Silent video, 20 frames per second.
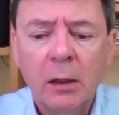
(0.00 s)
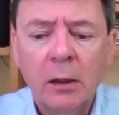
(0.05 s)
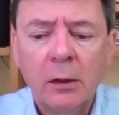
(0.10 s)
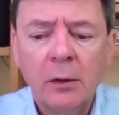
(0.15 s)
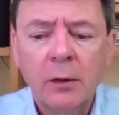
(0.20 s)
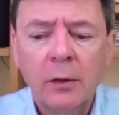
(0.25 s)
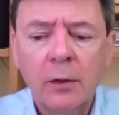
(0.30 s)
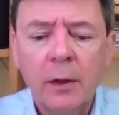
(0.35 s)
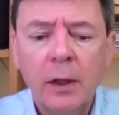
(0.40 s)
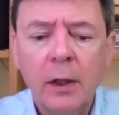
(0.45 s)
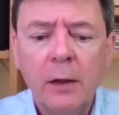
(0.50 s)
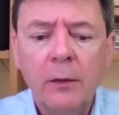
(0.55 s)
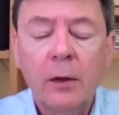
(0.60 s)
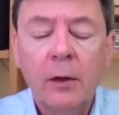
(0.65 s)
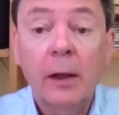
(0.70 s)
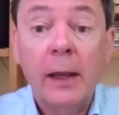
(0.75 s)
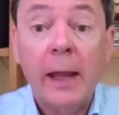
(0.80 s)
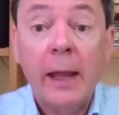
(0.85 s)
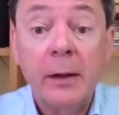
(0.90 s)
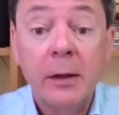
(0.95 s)
on the
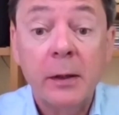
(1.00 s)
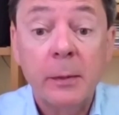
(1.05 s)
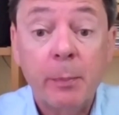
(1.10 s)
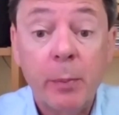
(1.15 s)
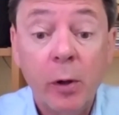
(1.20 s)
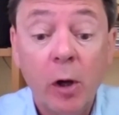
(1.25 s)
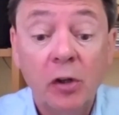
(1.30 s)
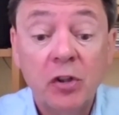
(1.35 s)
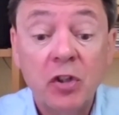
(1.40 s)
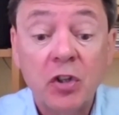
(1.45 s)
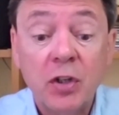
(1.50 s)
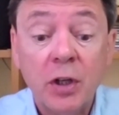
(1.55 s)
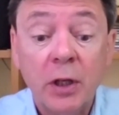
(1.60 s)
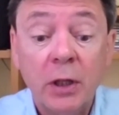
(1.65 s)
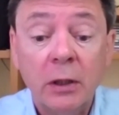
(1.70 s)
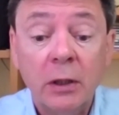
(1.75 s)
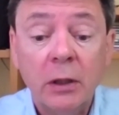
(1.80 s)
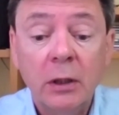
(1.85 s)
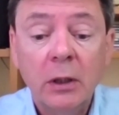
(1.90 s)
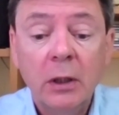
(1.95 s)
land
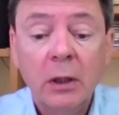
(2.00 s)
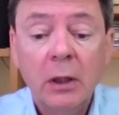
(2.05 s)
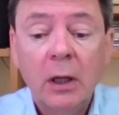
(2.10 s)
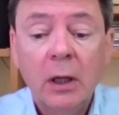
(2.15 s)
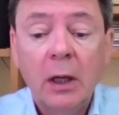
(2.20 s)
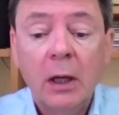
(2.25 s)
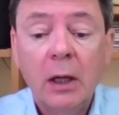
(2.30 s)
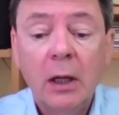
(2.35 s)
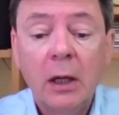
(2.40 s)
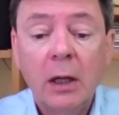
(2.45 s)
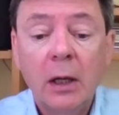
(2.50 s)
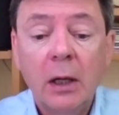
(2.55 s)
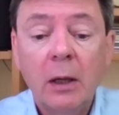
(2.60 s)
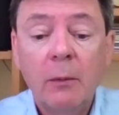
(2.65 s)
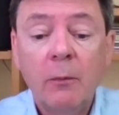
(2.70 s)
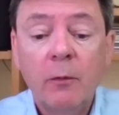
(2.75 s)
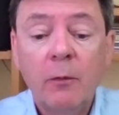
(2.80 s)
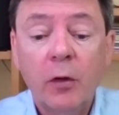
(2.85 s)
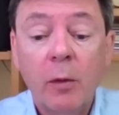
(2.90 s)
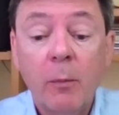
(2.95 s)
purchasing
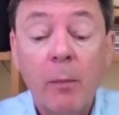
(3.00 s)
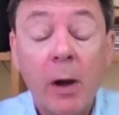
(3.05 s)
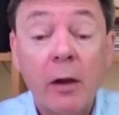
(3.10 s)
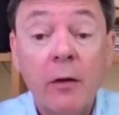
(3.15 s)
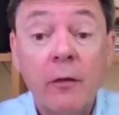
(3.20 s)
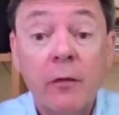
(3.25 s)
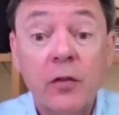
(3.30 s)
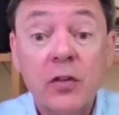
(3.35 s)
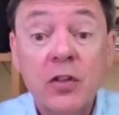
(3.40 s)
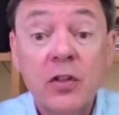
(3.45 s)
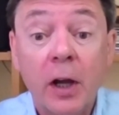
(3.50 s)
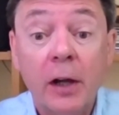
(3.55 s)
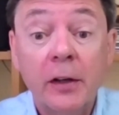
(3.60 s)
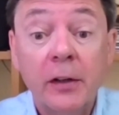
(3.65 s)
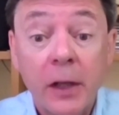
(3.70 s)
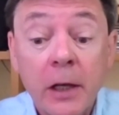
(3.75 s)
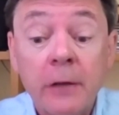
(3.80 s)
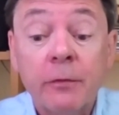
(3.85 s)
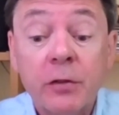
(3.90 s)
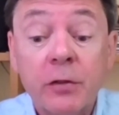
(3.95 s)
for the mine
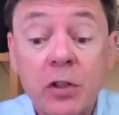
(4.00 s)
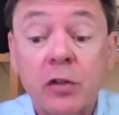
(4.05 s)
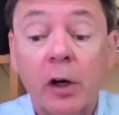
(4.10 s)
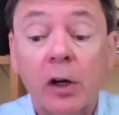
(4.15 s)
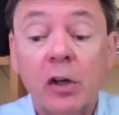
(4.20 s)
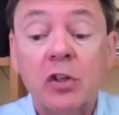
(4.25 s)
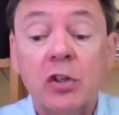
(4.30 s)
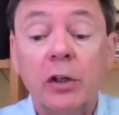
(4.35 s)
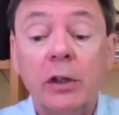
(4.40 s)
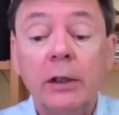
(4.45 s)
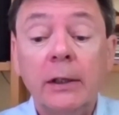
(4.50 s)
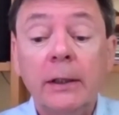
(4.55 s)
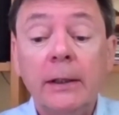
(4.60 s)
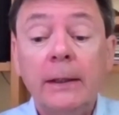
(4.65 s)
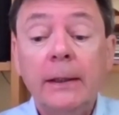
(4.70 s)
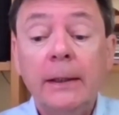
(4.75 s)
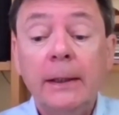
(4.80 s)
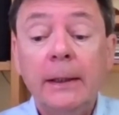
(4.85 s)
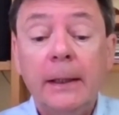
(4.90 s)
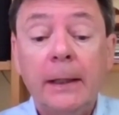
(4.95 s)
site infrastructure,
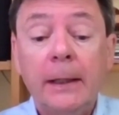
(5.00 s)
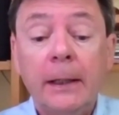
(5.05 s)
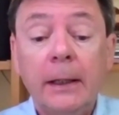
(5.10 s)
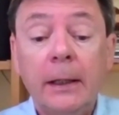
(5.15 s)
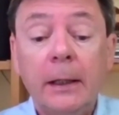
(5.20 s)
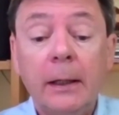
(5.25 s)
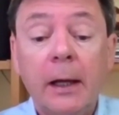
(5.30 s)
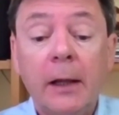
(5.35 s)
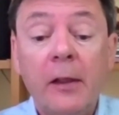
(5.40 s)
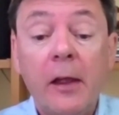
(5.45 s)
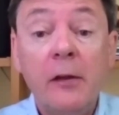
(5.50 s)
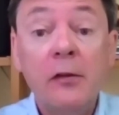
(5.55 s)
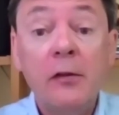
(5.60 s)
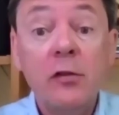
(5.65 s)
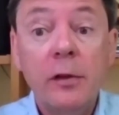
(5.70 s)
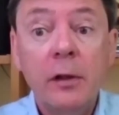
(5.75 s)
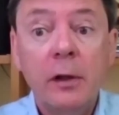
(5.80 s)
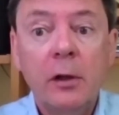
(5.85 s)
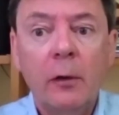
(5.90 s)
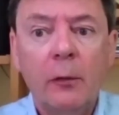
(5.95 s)
and
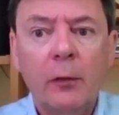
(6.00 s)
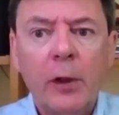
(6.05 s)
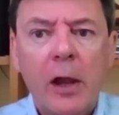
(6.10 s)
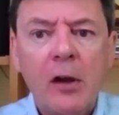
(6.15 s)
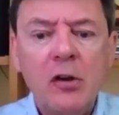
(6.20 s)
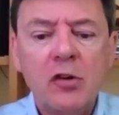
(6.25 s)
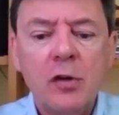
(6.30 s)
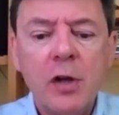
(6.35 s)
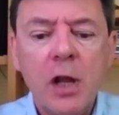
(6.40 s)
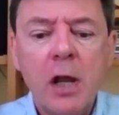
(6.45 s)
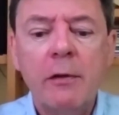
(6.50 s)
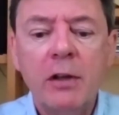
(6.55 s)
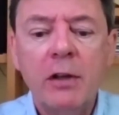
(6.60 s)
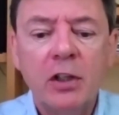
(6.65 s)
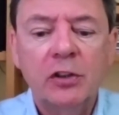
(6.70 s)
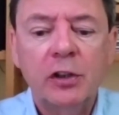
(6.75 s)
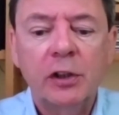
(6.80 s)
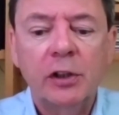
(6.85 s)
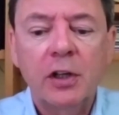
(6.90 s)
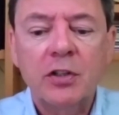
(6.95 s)
then they've got the engineering
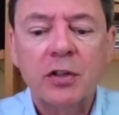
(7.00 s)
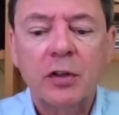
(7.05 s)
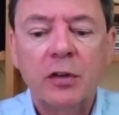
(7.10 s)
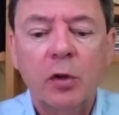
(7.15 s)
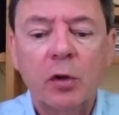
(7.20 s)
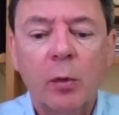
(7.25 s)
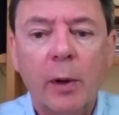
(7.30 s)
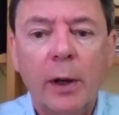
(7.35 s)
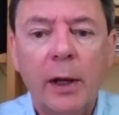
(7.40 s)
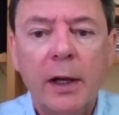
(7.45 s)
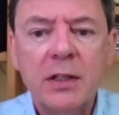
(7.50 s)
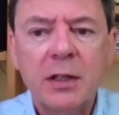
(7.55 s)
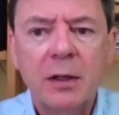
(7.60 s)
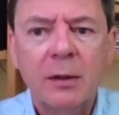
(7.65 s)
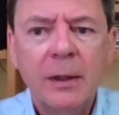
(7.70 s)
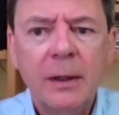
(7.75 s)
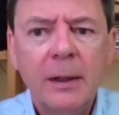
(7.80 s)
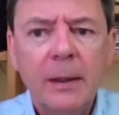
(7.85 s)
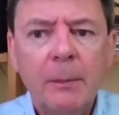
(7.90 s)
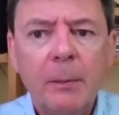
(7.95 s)
studies underway.
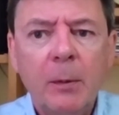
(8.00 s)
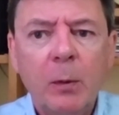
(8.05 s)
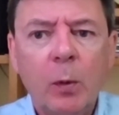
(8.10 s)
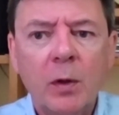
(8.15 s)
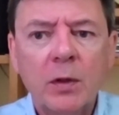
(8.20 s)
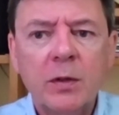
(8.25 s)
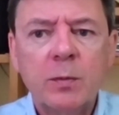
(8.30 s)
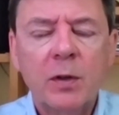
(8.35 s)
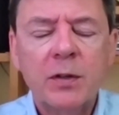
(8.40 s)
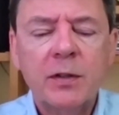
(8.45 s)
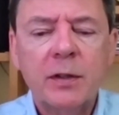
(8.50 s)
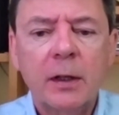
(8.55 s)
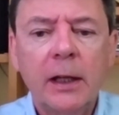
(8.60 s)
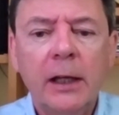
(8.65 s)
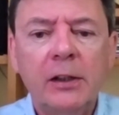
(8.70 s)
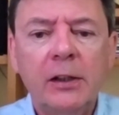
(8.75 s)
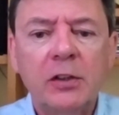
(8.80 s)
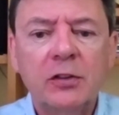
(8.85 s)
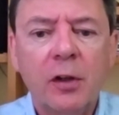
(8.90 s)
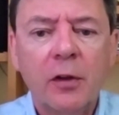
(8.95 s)
So I mean, what's the
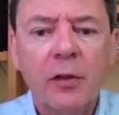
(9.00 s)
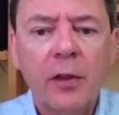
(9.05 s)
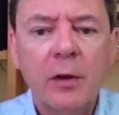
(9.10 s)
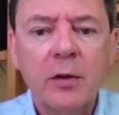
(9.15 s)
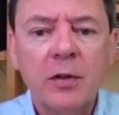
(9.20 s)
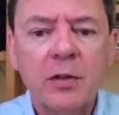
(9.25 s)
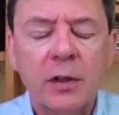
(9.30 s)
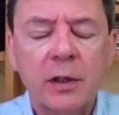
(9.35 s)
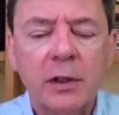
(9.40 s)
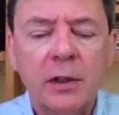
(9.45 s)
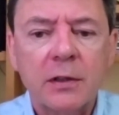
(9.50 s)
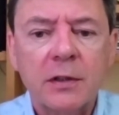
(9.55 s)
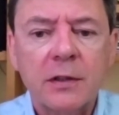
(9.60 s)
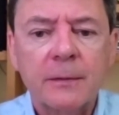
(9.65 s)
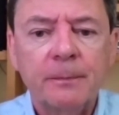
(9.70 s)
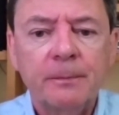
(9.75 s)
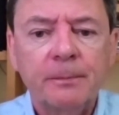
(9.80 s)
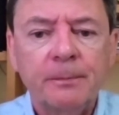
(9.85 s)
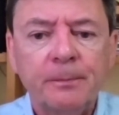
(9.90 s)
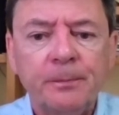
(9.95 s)
latest on those
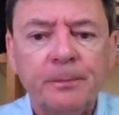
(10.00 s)
things?